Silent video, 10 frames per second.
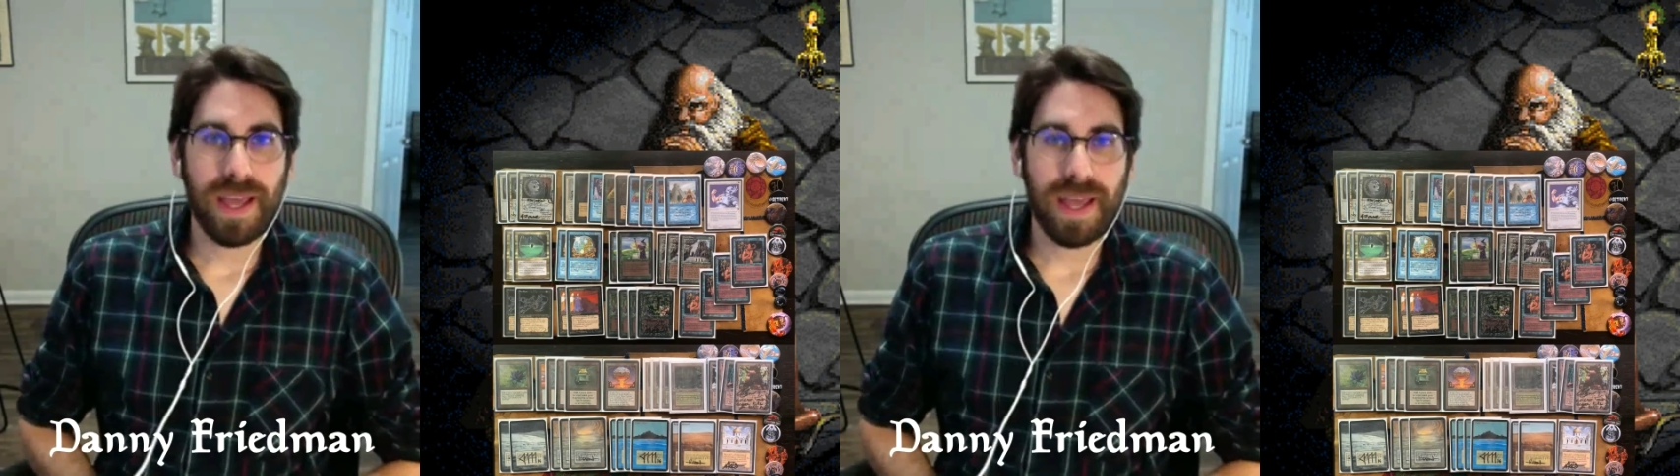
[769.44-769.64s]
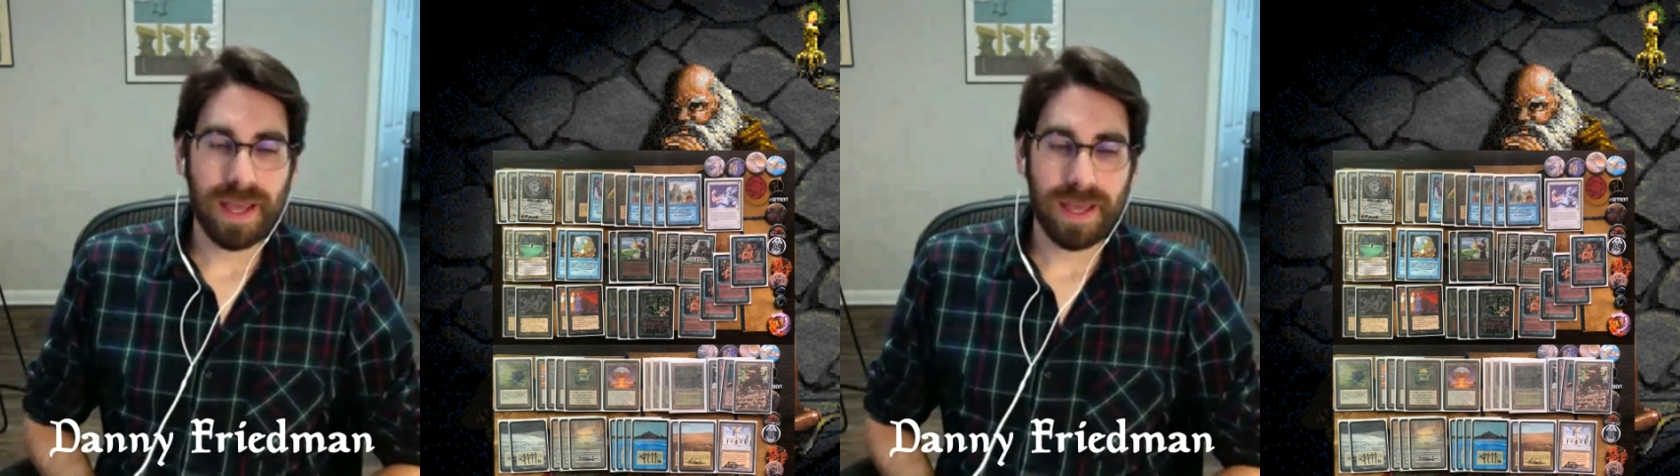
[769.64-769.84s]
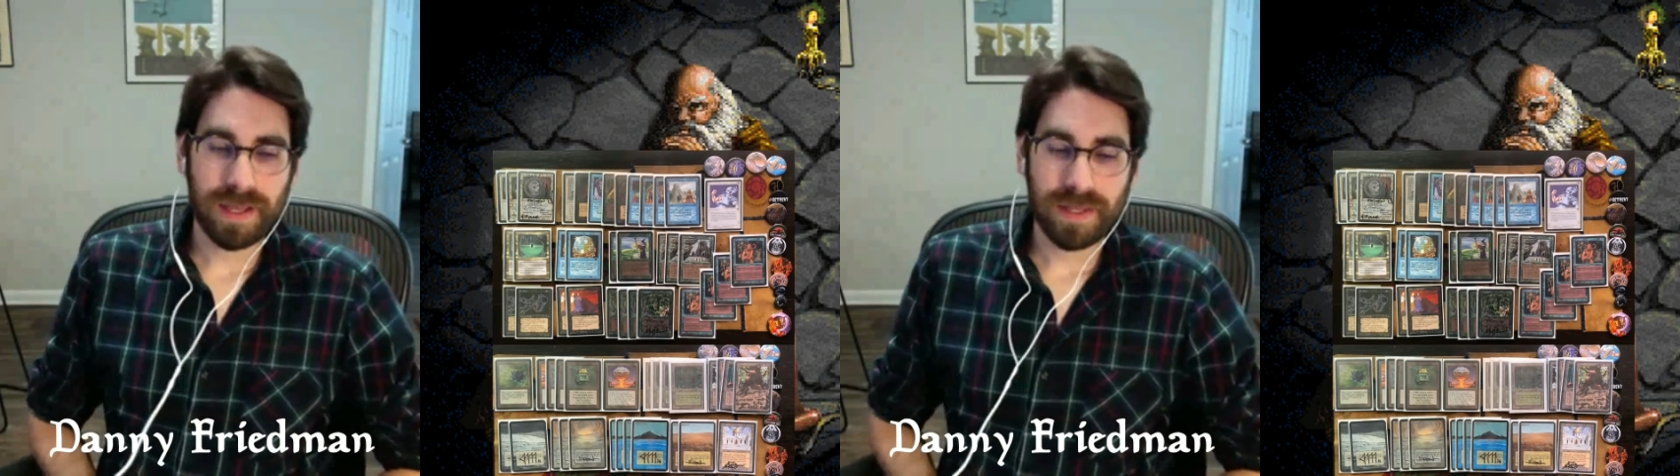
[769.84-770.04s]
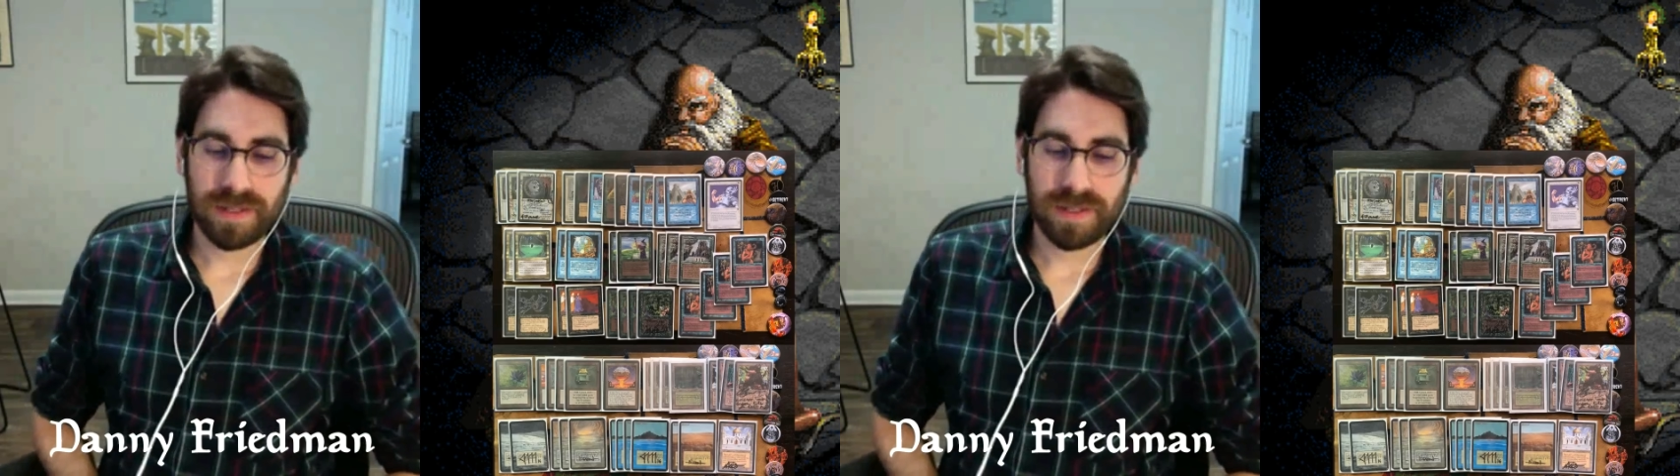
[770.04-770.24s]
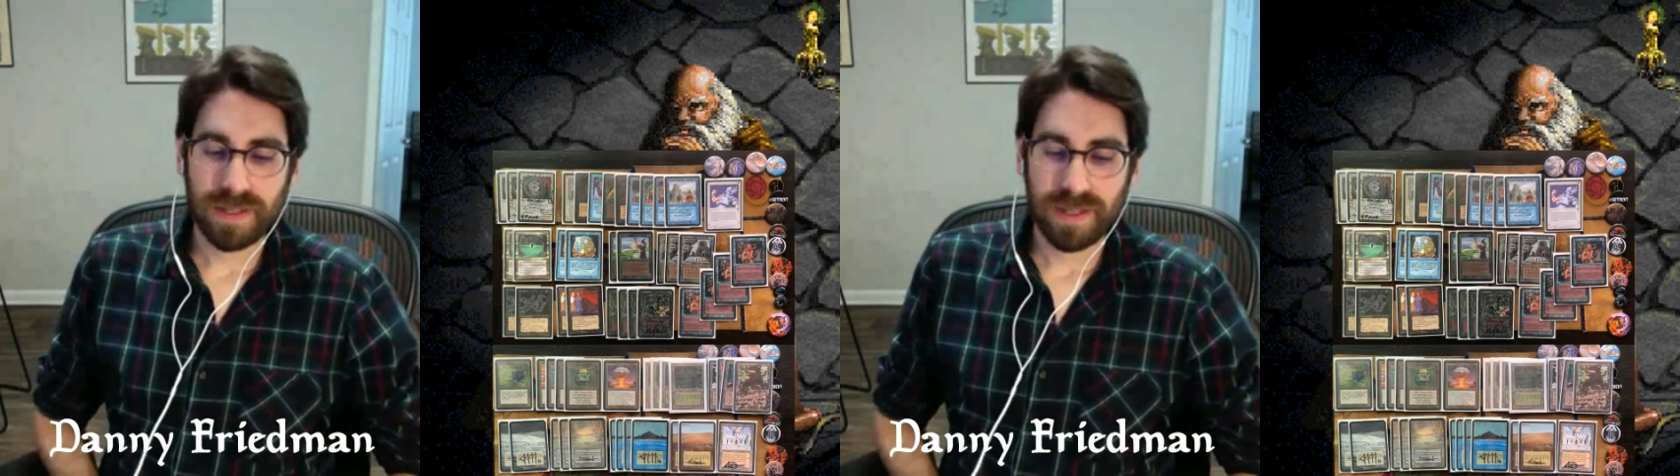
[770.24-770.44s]

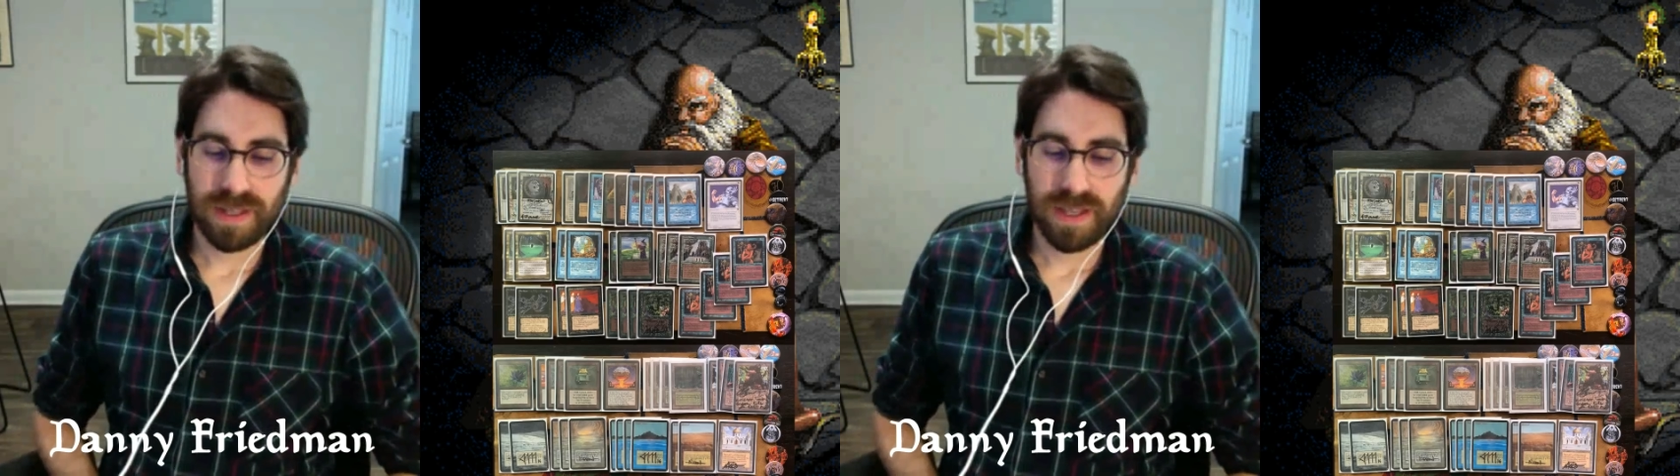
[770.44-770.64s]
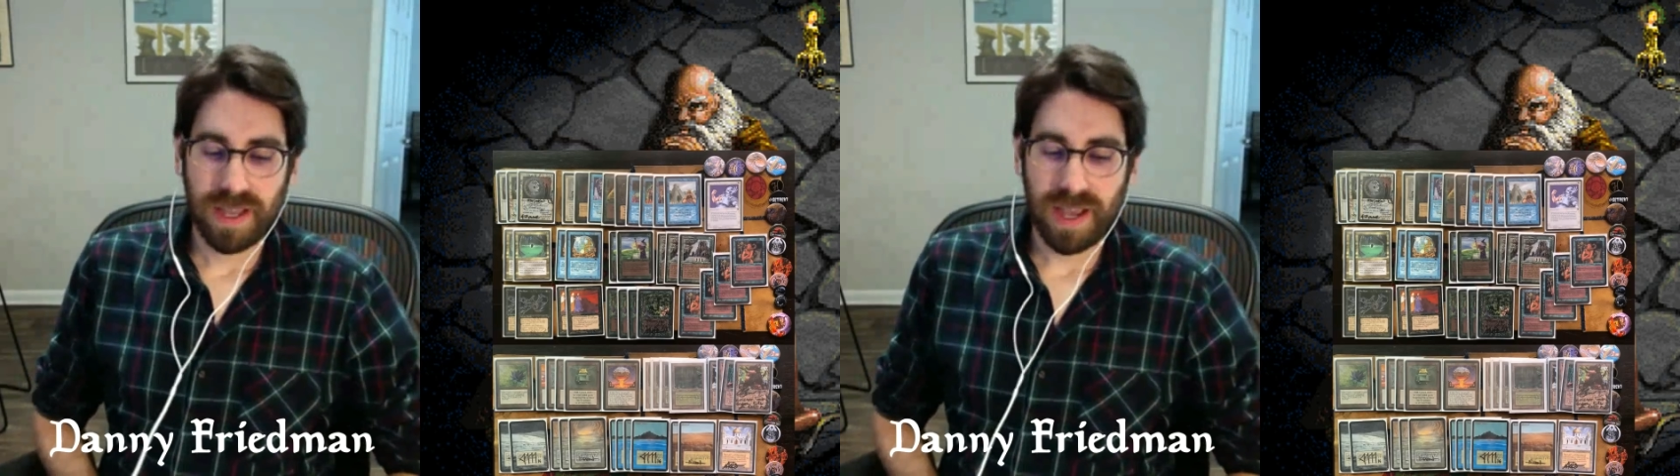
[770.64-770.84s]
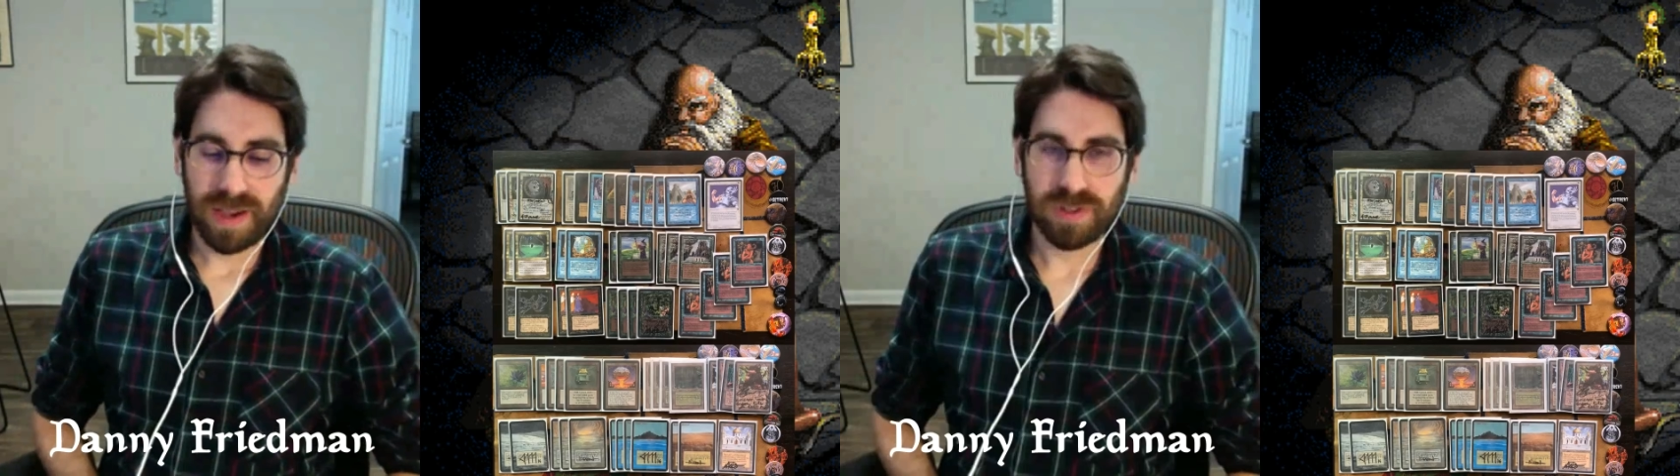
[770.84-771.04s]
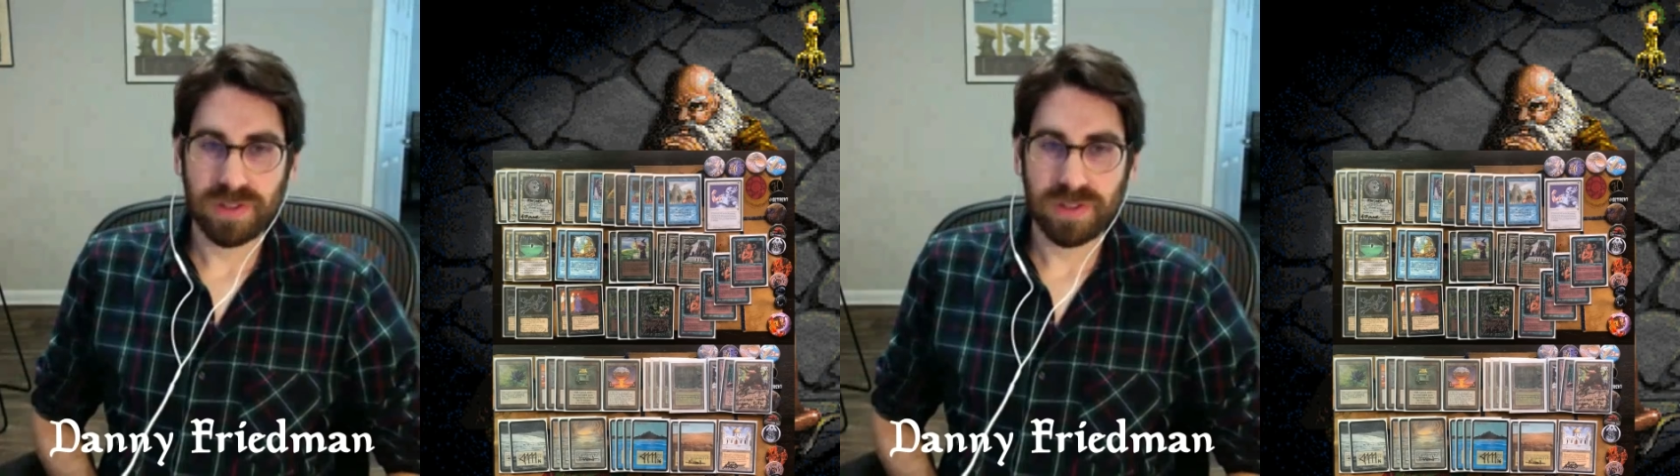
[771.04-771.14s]
And after